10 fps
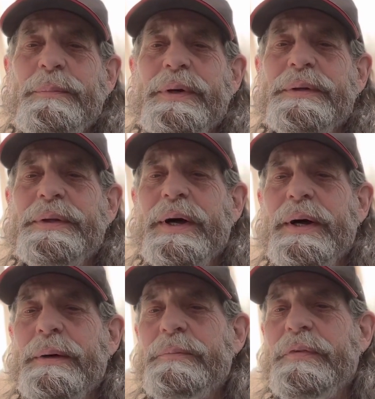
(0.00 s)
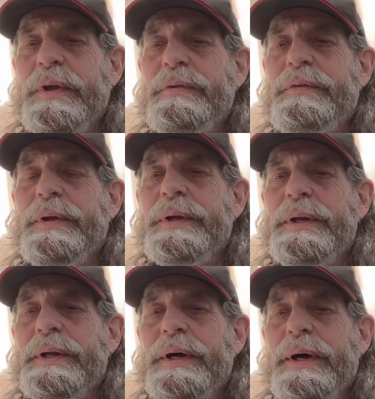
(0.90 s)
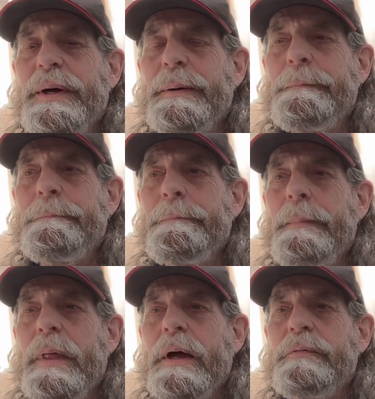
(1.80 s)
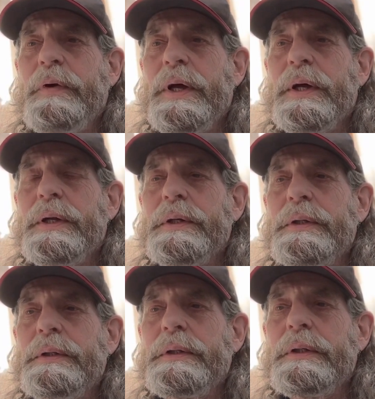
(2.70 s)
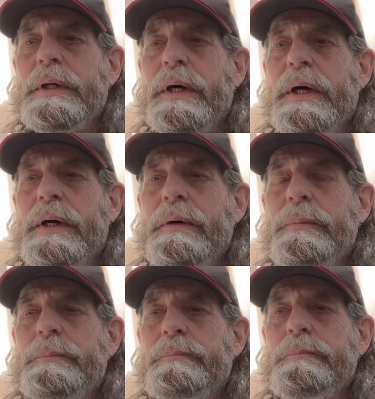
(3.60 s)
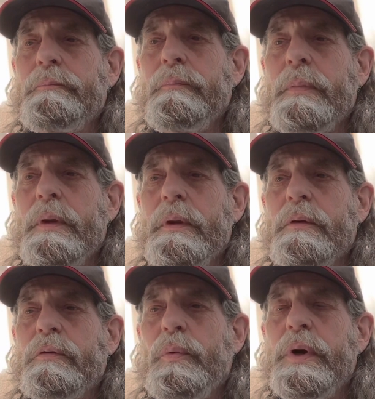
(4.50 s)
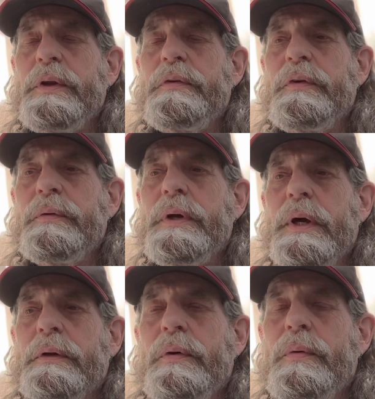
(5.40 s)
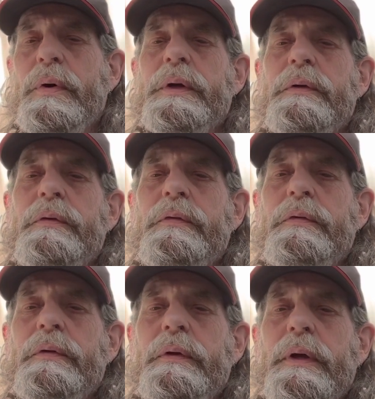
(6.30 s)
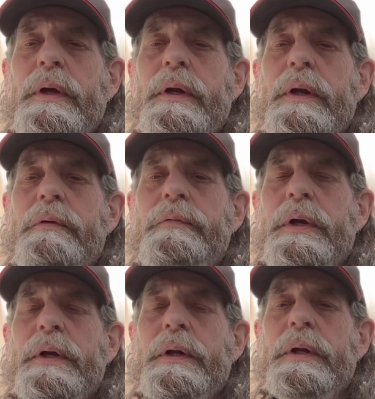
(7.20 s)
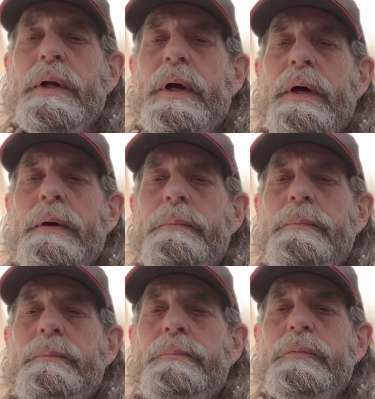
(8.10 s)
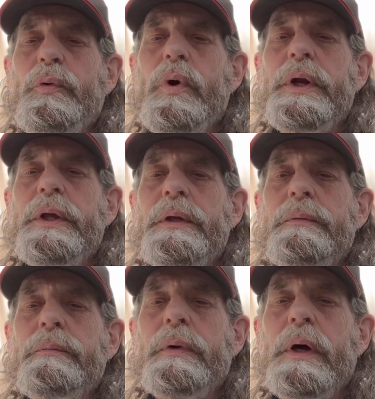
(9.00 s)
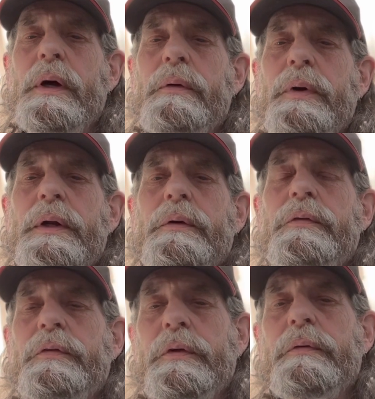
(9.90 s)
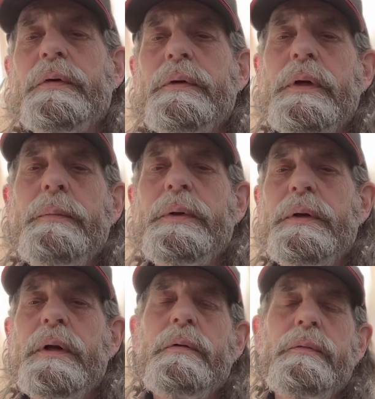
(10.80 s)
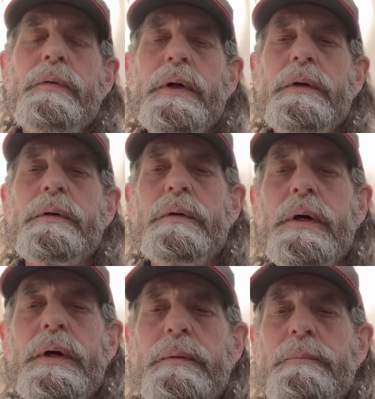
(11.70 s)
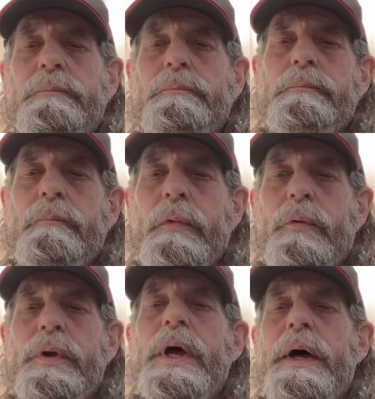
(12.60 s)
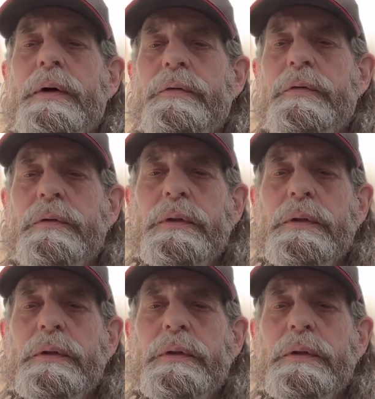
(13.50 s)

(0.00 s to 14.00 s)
but uh, since then, uh, I found uh, 22 cut coins, and I found uh, 20 uh, regular silver. I mean, uh, regular uh, reals,